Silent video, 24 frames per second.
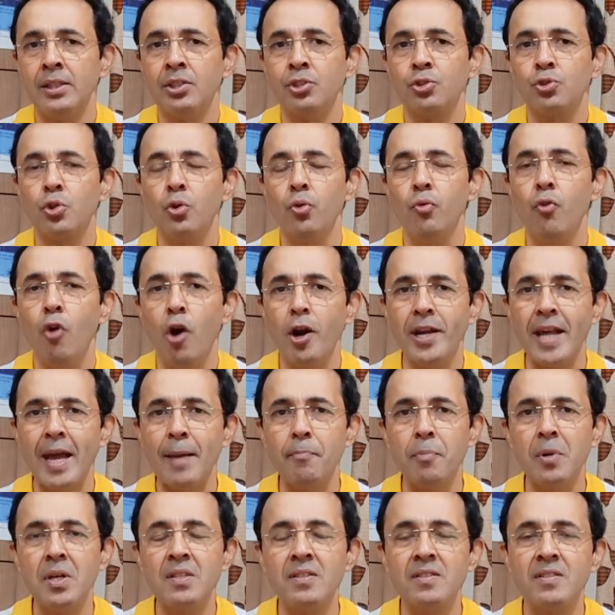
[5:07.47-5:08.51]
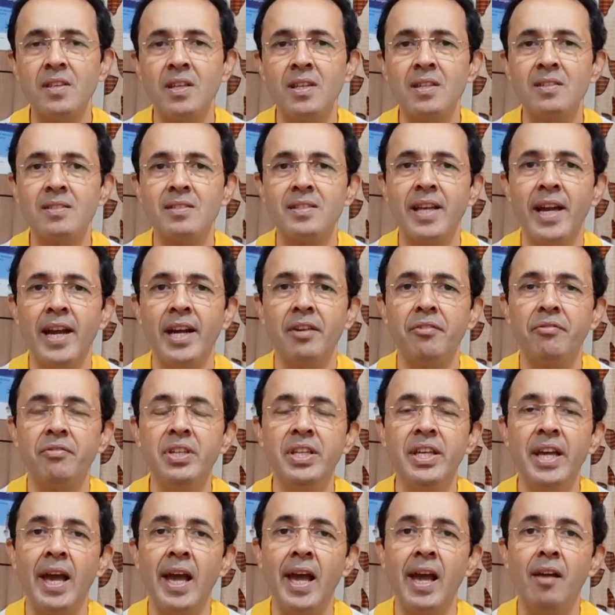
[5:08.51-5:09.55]
So what happens is that
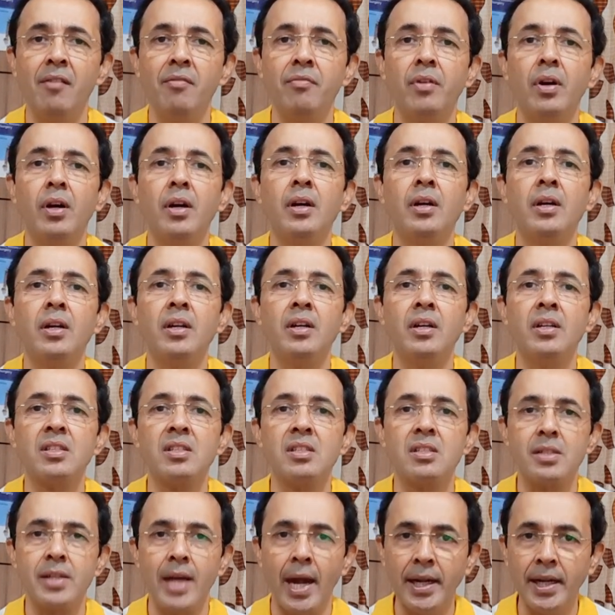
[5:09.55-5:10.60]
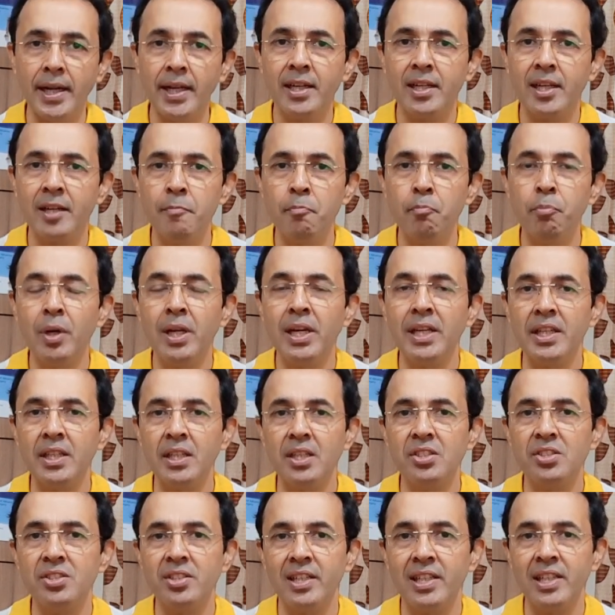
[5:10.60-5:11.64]
we have a static dimple
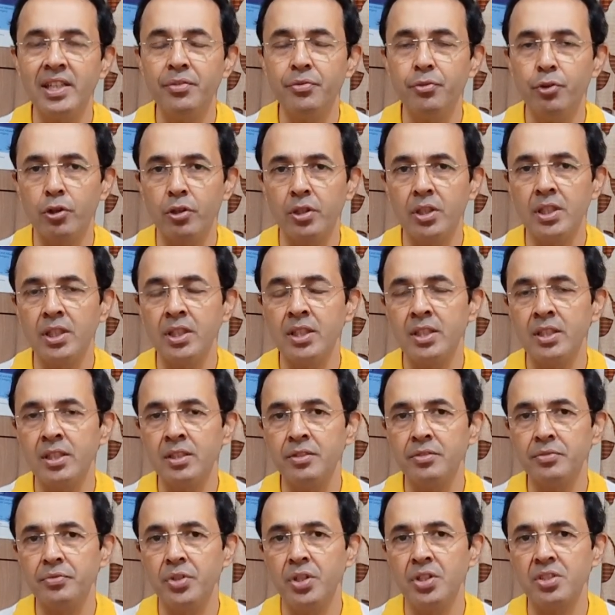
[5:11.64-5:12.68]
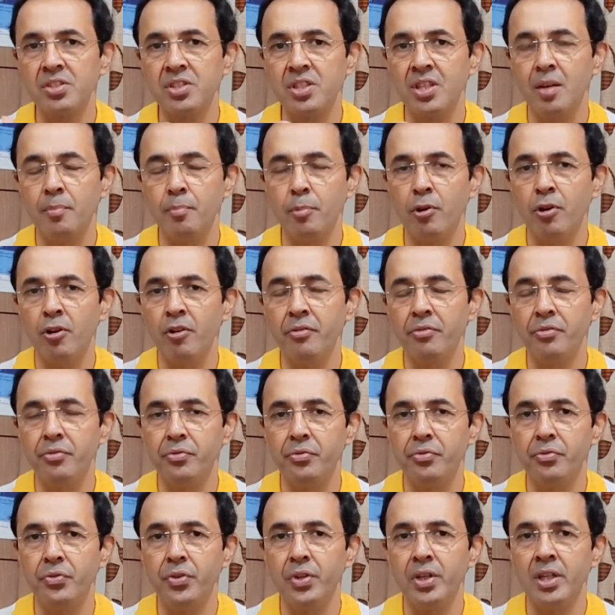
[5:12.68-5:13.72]
initially for the first couple
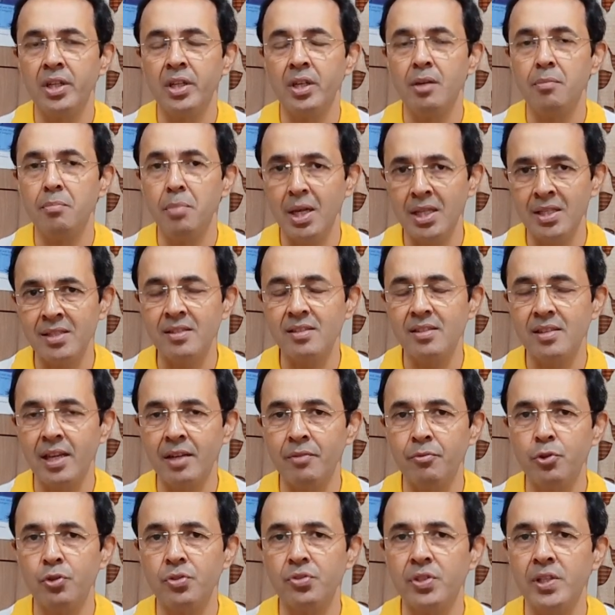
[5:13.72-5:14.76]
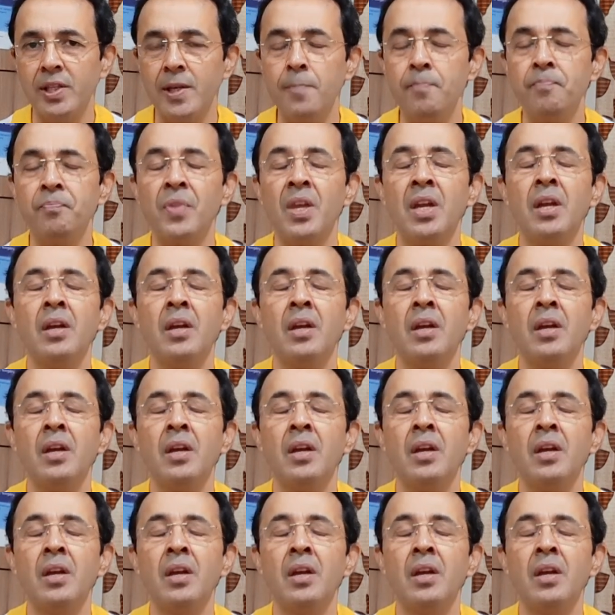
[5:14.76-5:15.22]
of months, I would say.